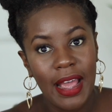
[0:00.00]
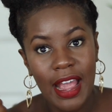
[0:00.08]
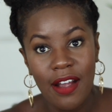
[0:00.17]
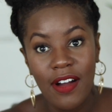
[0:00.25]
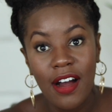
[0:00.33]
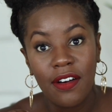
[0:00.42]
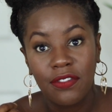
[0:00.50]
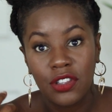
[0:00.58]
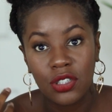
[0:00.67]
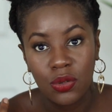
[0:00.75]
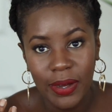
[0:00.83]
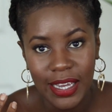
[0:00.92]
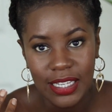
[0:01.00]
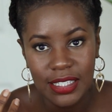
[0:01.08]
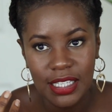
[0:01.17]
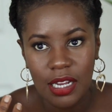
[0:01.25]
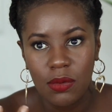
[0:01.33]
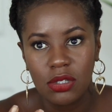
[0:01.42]
my hair out of the
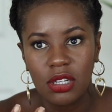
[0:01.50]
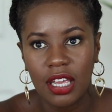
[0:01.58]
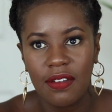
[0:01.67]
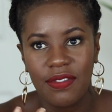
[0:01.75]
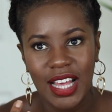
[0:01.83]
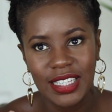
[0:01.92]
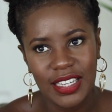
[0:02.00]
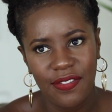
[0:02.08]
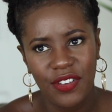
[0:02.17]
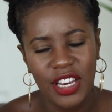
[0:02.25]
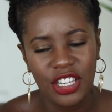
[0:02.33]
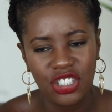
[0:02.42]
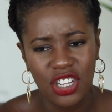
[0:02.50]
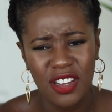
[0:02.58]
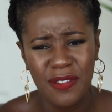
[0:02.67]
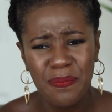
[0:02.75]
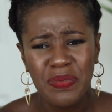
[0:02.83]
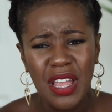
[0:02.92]
twist and I was looking for that
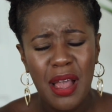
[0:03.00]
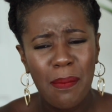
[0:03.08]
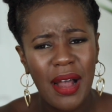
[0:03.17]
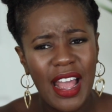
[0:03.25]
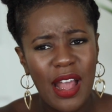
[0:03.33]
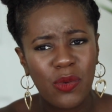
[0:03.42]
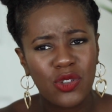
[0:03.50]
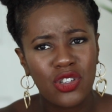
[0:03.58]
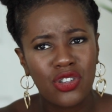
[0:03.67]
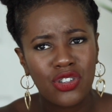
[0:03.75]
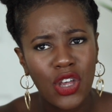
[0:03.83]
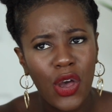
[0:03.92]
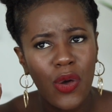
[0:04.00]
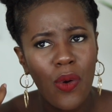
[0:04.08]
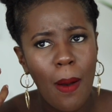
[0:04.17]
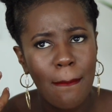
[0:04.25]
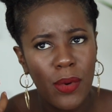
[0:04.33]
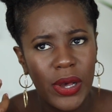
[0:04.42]
definition, my hair was
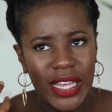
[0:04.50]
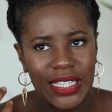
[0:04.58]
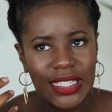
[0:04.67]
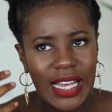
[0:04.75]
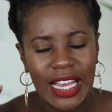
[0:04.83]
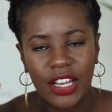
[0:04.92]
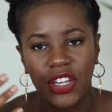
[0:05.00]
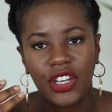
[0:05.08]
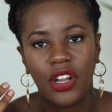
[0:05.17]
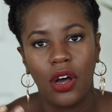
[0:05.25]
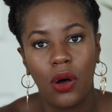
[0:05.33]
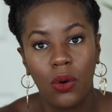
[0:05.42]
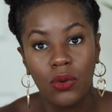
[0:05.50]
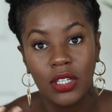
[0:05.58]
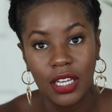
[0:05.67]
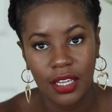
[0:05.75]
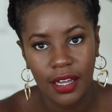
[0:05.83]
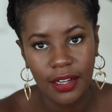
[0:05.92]
so moist that it couldn't hold
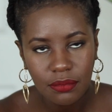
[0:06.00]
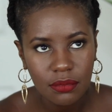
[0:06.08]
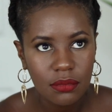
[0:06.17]
a curl.